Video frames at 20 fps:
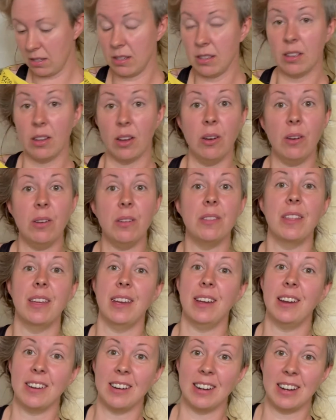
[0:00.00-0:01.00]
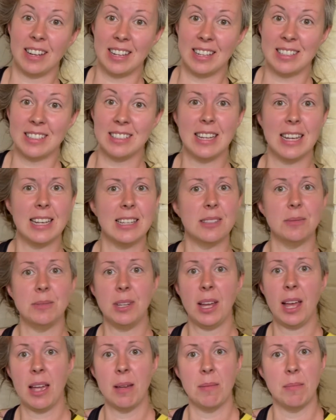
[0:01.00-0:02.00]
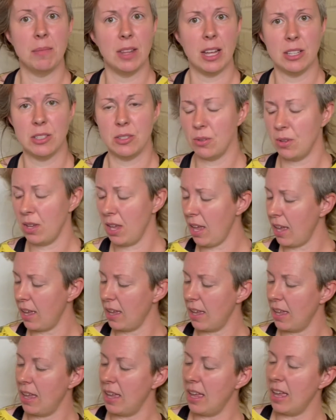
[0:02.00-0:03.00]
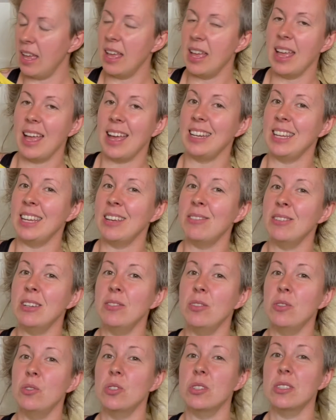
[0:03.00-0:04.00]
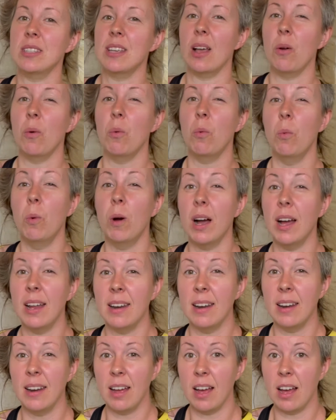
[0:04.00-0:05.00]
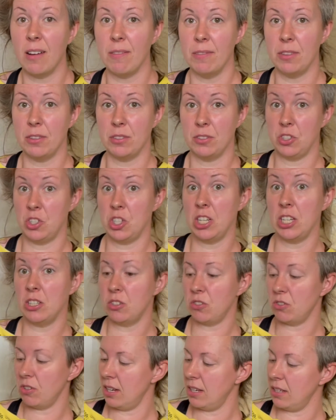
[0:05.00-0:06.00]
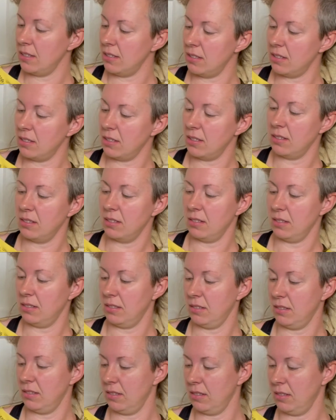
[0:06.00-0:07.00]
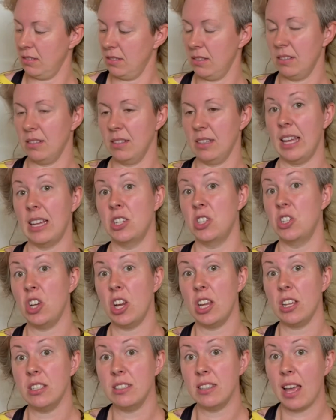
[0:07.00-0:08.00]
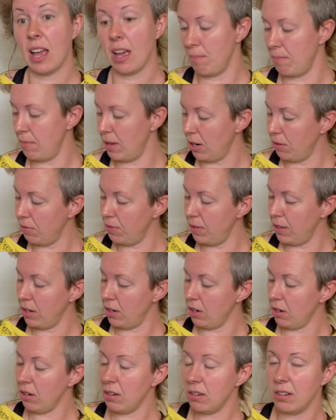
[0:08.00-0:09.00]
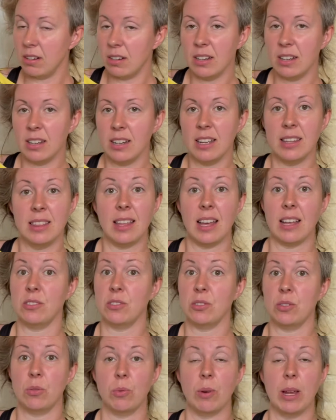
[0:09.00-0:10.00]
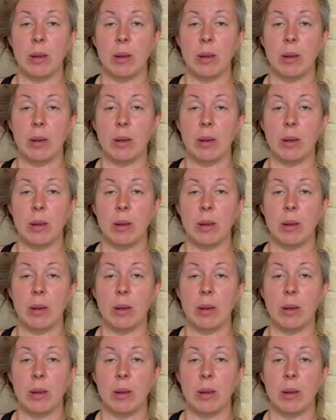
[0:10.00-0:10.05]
Oh, there it is. It takes some time, that's okay. And even if you just get one of the G strings, like just that middle finger, that's great